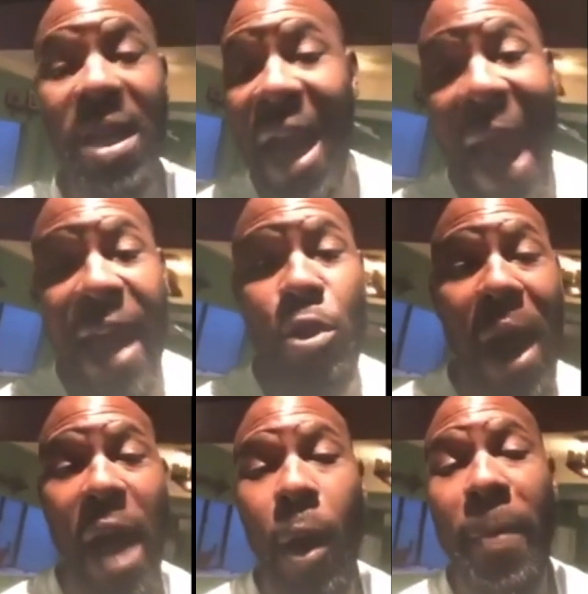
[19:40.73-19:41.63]
yeah, I know
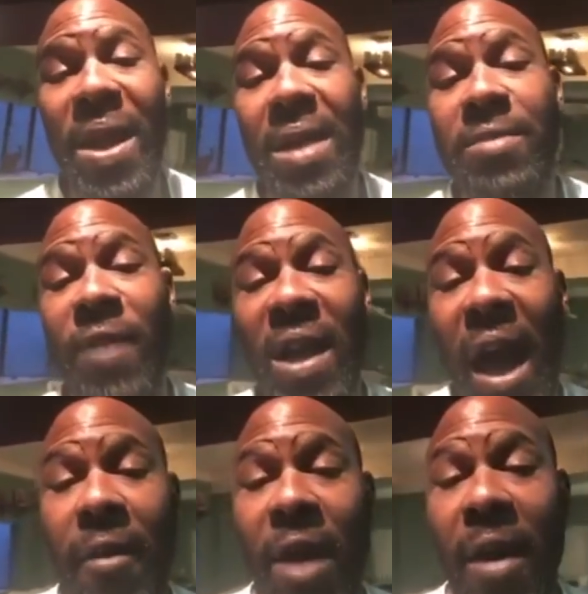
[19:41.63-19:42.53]
Iowa been a
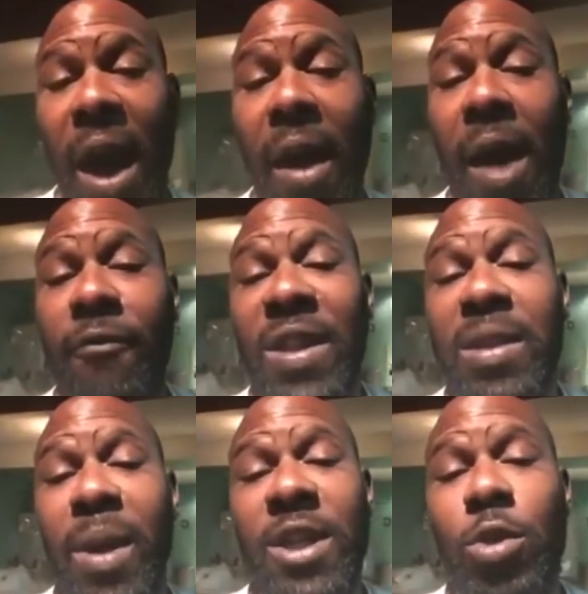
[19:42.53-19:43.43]

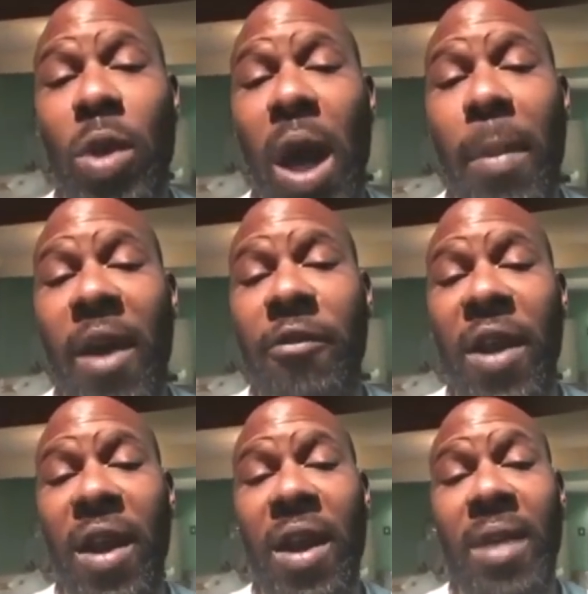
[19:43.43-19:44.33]
victim of the Soca
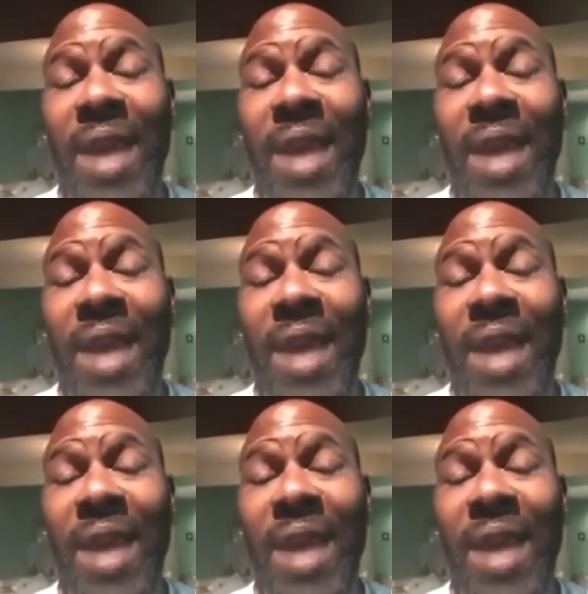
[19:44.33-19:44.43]
Mafia.